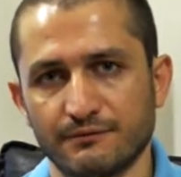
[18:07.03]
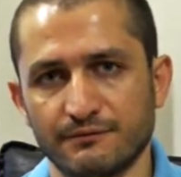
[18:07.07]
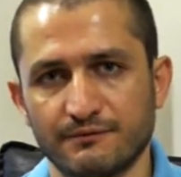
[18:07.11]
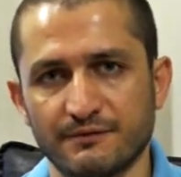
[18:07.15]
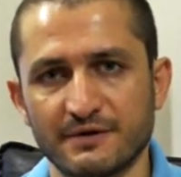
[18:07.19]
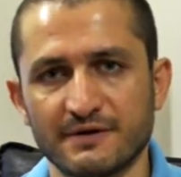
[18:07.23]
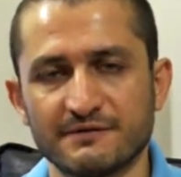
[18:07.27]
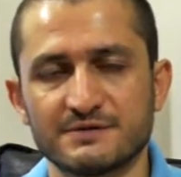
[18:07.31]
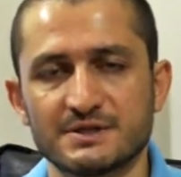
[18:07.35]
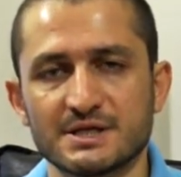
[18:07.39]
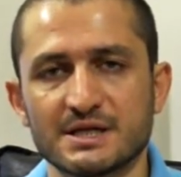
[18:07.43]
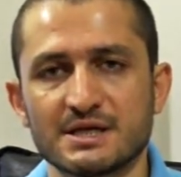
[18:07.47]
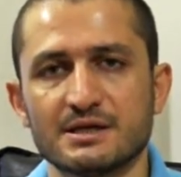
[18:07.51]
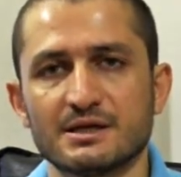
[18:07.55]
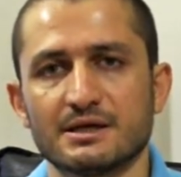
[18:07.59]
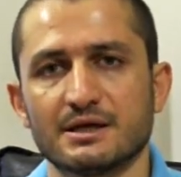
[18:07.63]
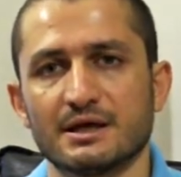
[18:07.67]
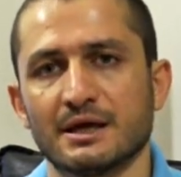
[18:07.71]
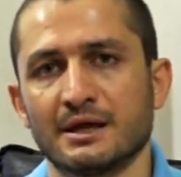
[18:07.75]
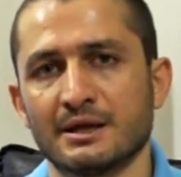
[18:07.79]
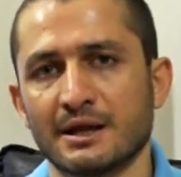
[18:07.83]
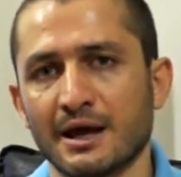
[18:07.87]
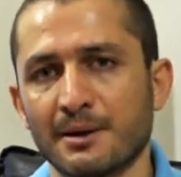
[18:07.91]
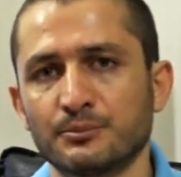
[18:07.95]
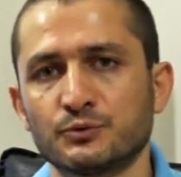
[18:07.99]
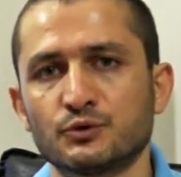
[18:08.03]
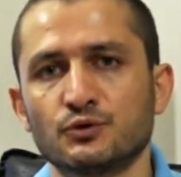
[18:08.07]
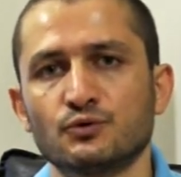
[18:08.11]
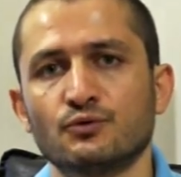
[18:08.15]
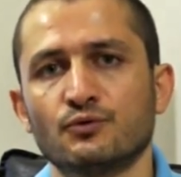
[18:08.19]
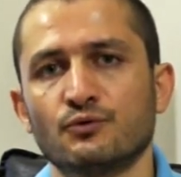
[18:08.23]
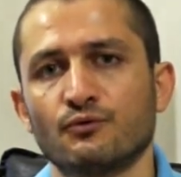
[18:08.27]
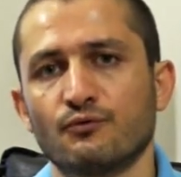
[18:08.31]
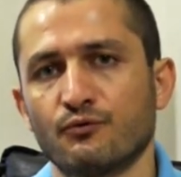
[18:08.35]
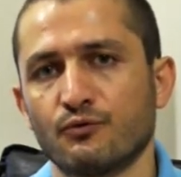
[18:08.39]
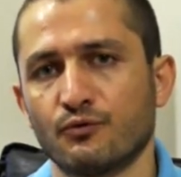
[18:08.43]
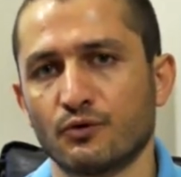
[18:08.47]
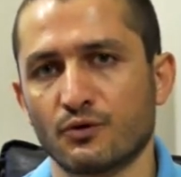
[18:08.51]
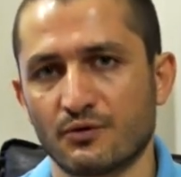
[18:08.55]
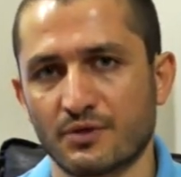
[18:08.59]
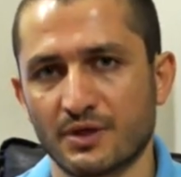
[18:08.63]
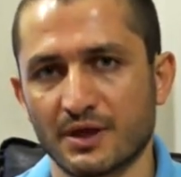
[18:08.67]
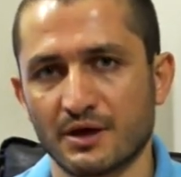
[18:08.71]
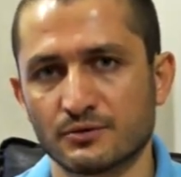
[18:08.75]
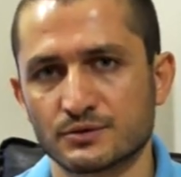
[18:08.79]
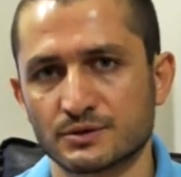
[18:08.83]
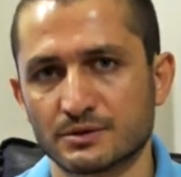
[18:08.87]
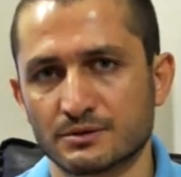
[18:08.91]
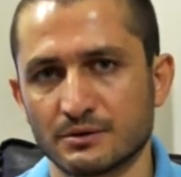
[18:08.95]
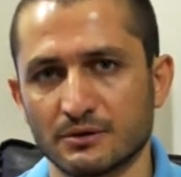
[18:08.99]
50 and up to
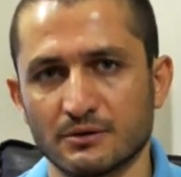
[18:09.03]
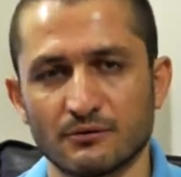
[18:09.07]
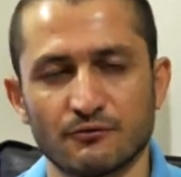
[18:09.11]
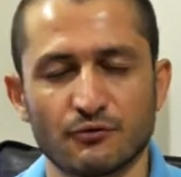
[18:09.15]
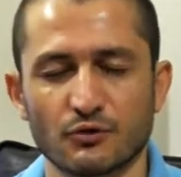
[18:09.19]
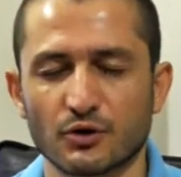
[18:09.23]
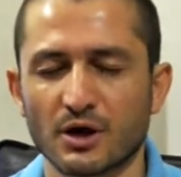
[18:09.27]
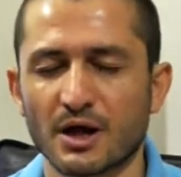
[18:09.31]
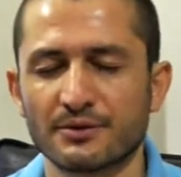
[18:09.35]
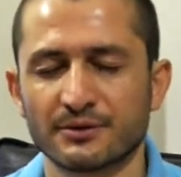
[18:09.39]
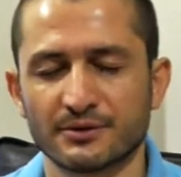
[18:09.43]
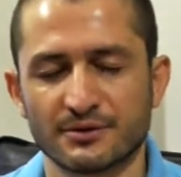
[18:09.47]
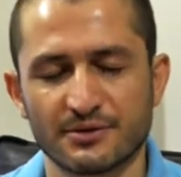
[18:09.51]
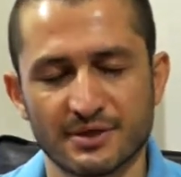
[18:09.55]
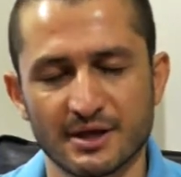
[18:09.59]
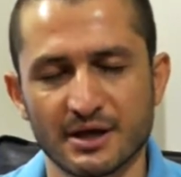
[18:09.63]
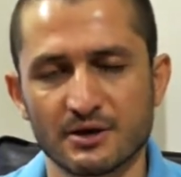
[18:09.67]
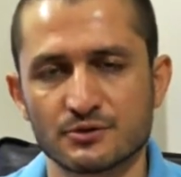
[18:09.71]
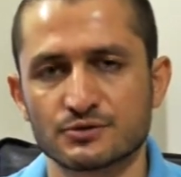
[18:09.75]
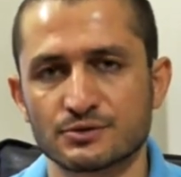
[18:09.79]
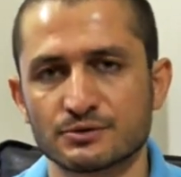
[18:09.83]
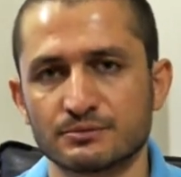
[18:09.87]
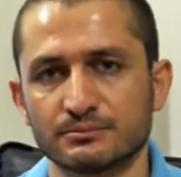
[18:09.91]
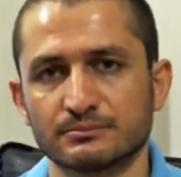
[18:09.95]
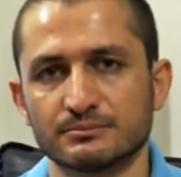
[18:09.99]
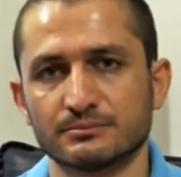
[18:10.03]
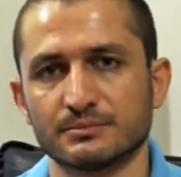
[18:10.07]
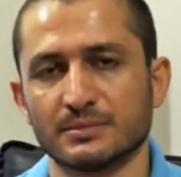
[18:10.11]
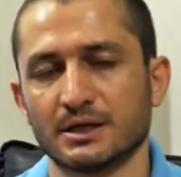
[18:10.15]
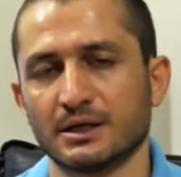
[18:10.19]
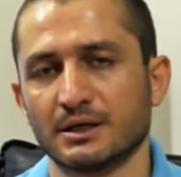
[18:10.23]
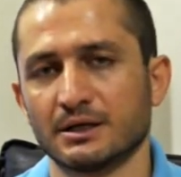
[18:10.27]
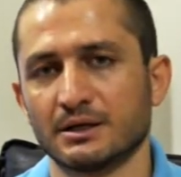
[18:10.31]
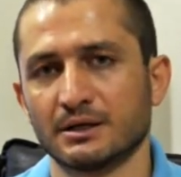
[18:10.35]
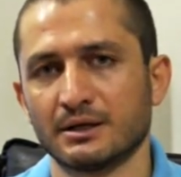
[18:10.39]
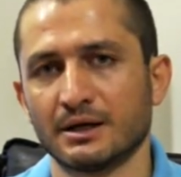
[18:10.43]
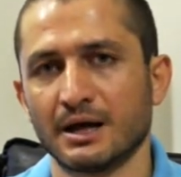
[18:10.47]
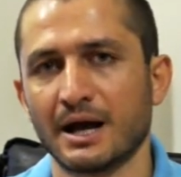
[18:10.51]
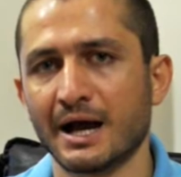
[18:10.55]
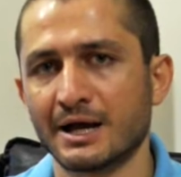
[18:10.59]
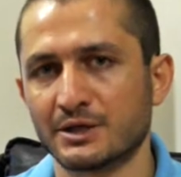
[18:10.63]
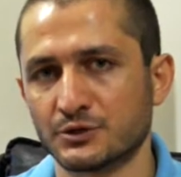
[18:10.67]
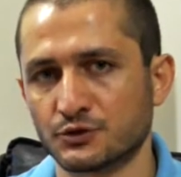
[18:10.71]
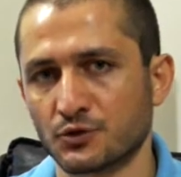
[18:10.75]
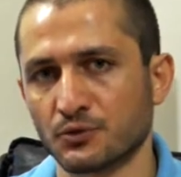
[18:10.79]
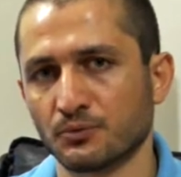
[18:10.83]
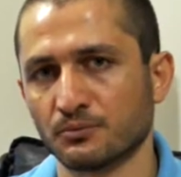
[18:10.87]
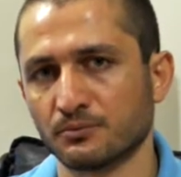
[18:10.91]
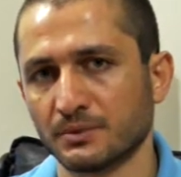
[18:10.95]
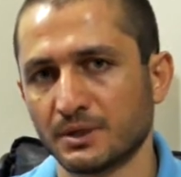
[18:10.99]
400,000
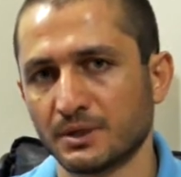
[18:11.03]
ISO.